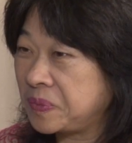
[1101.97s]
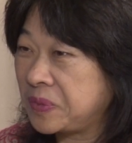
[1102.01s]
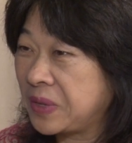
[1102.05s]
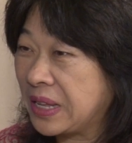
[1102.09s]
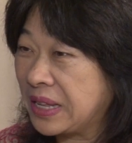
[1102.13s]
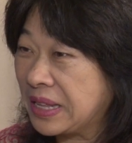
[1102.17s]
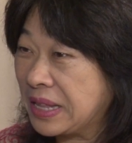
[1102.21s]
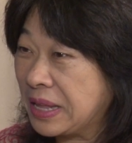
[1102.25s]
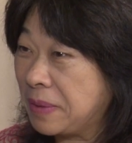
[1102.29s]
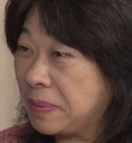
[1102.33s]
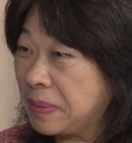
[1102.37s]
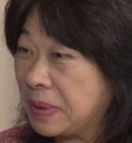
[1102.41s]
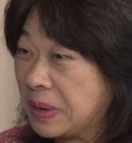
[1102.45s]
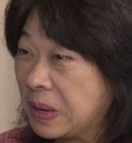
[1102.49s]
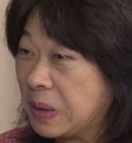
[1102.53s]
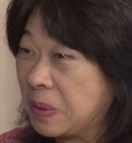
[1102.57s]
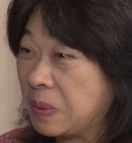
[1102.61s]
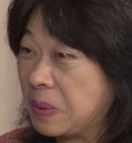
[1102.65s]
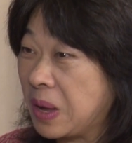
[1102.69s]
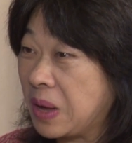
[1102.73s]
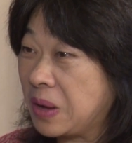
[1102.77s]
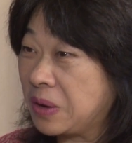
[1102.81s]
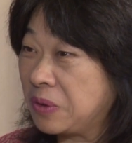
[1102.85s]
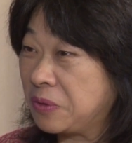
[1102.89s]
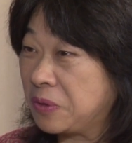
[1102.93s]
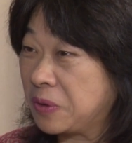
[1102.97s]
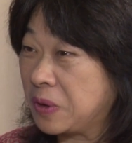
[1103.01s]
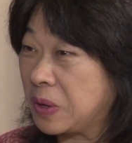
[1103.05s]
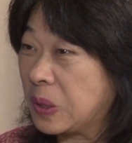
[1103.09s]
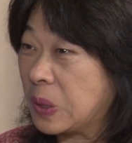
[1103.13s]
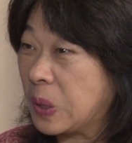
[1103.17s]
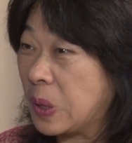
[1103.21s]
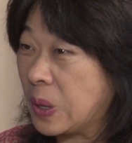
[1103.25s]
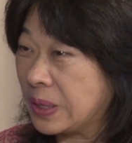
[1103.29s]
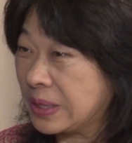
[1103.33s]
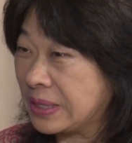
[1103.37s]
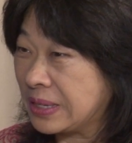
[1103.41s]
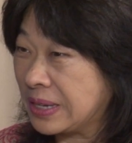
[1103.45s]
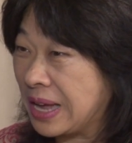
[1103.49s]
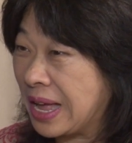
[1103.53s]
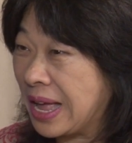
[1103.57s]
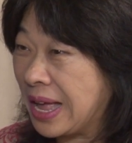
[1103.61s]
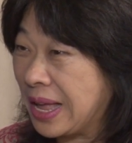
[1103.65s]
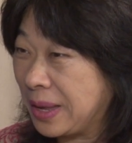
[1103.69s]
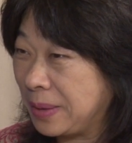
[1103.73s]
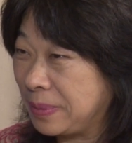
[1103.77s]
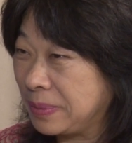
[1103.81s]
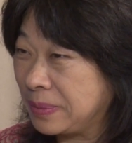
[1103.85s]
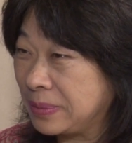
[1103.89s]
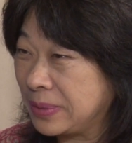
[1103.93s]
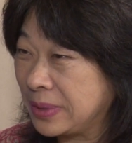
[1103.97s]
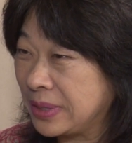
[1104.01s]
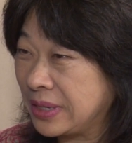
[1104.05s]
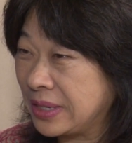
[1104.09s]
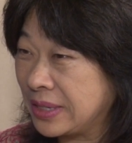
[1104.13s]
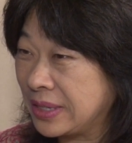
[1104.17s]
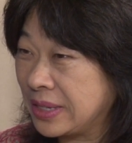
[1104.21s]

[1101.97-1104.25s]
And they've been around for a long time, these